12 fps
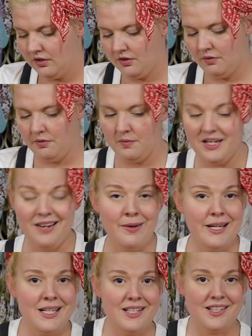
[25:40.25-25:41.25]
So when we get
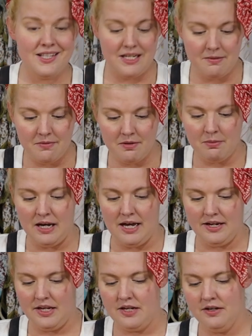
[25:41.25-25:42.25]
ready to seam the
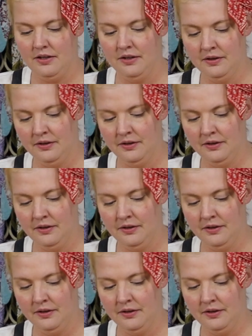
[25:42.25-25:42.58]
body,